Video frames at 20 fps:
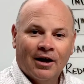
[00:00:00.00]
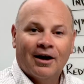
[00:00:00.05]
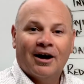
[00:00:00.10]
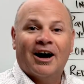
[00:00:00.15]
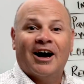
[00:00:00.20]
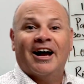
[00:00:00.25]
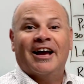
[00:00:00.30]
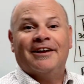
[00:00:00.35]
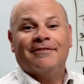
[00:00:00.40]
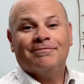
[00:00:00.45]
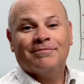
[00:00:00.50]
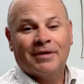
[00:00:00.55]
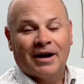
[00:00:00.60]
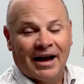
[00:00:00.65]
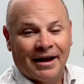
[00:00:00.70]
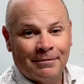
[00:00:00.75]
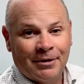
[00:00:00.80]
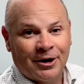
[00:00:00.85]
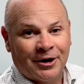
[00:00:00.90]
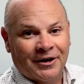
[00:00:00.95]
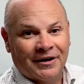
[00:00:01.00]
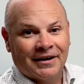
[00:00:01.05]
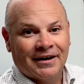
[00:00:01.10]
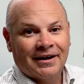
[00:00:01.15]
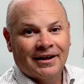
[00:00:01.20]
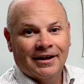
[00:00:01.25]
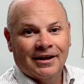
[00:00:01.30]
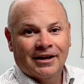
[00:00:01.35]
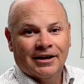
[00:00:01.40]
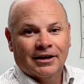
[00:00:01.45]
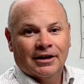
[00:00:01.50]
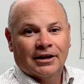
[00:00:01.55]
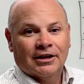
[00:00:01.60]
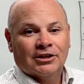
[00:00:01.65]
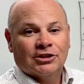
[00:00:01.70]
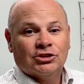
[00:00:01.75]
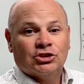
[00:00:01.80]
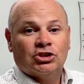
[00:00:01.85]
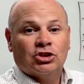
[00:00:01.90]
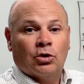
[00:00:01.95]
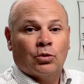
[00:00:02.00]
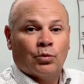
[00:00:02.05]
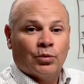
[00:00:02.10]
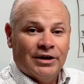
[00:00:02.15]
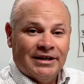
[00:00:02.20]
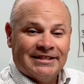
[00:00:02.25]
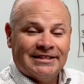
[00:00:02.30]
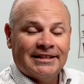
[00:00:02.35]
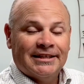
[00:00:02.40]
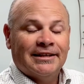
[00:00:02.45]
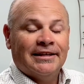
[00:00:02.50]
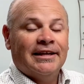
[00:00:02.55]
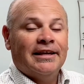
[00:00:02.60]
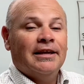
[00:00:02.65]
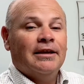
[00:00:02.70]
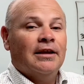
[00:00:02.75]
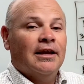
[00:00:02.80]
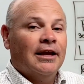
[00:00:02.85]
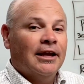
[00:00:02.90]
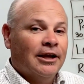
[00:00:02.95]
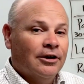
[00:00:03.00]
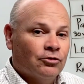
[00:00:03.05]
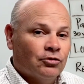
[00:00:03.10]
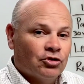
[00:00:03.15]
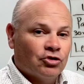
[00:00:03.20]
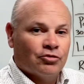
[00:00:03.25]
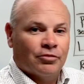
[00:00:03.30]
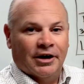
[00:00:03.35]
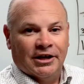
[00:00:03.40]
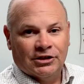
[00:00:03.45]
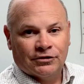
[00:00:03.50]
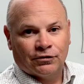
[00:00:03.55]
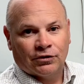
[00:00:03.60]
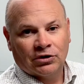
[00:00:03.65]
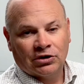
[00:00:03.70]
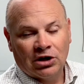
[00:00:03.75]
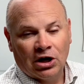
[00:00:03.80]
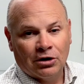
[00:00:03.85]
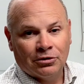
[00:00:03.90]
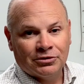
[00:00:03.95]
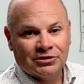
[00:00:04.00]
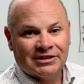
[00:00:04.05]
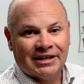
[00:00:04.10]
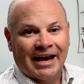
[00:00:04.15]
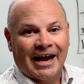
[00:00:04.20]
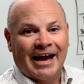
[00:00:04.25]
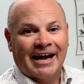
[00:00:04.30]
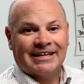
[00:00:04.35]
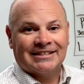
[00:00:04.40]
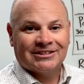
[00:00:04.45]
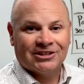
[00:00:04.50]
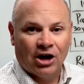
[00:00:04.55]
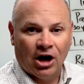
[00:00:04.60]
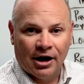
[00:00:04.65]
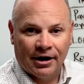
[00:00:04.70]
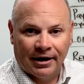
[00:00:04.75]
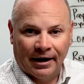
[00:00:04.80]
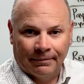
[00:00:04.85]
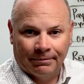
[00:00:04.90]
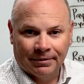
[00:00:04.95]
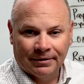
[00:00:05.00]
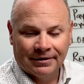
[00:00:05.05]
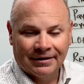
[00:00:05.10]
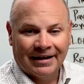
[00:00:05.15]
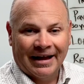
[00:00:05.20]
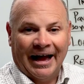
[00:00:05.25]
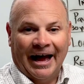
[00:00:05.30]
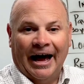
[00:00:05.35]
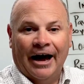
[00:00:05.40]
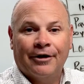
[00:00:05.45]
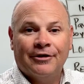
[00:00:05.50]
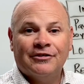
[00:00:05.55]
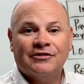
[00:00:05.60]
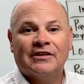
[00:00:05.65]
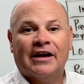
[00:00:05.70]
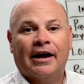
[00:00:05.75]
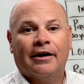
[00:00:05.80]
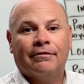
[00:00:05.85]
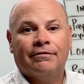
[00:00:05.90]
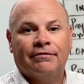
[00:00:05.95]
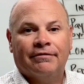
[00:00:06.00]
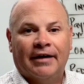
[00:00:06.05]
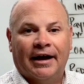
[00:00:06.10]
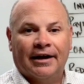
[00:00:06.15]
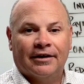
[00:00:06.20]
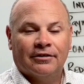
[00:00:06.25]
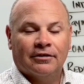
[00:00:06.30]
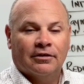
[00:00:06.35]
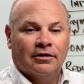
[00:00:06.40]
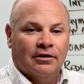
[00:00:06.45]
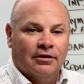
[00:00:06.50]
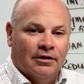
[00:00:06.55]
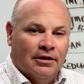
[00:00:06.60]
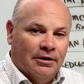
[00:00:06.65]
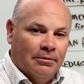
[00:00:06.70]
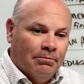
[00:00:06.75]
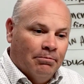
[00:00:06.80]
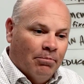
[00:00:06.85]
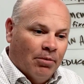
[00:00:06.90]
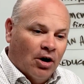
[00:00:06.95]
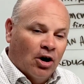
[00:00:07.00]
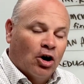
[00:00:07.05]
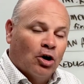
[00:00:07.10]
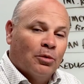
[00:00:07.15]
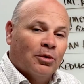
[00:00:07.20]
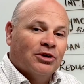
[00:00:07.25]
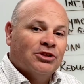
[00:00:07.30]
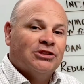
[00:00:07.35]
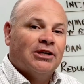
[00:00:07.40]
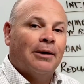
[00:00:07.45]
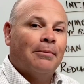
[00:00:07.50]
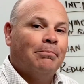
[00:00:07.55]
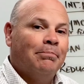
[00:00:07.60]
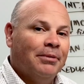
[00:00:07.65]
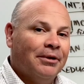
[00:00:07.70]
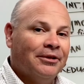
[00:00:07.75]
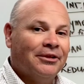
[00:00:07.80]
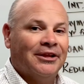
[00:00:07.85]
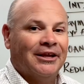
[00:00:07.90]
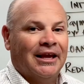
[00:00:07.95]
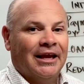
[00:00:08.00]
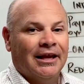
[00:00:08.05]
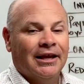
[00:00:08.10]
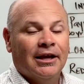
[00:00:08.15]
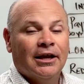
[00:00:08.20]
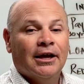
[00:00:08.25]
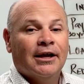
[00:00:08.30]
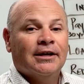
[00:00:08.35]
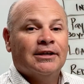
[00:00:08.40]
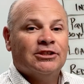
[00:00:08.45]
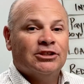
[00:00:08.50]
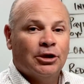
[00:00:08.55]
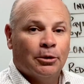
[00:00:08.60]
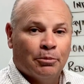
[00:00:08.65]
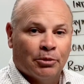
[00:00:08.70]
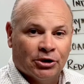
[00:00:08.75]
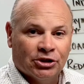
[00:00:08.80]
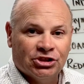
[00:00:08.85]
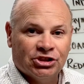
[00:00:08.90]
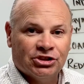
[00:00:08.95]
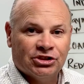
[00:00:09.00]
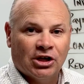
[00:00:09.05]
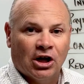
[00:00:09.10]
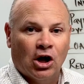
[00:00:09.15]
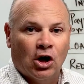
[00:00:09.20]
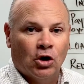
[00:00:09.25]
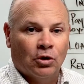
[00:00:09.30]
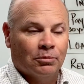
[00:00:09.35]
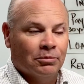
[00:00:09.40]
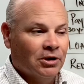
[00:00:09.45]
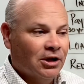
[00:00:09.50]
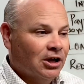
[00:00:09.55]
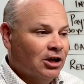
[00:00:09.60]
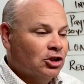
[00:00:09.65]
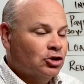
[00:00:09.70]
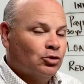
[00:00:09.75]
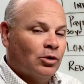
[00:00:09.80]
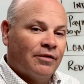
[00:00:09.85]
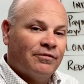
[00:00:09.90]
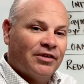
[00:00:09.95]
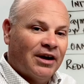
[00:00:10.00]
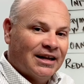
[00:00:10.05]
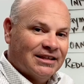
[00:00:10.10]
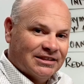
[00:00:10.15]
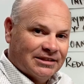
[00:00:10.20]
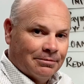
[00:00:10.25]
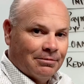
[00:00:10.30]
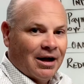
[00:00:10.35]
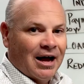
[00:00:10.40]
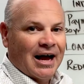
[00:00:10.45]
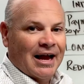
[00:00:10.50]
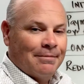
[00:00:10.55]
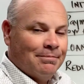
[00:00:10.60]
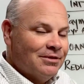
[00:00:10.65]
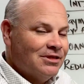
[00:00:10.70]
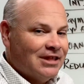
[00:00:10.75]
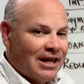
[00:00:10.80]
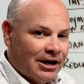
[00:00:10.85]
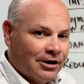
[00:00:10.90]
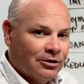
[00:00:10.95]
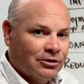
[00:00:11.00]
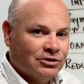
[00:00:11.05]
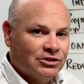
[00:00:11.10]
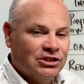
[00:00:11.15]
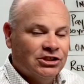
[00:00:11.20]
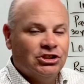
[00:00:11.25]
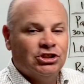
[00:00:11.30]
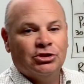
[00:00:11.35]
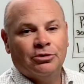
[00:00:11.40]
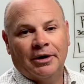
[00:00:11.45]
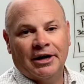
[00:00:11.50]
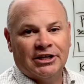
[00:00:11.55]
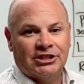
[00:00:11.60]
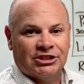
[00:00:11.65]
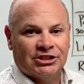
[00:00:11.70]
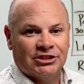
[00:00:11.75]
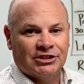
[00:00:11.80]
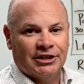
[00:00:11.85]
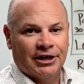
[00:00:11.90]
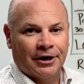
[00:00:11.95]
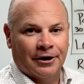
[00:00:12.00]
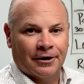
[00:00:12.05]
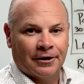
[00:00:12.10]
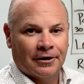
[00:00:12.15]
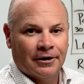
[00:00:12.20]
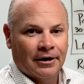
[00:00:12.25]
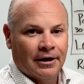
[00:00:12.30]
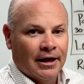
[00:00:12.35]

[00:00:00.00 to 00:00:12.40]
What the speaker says: Hi, I'm Aaron. So recently, interest rates for loans has gone up. How does that affect the borrower's ability to purchase a home? So I've got some hypothetical situations here,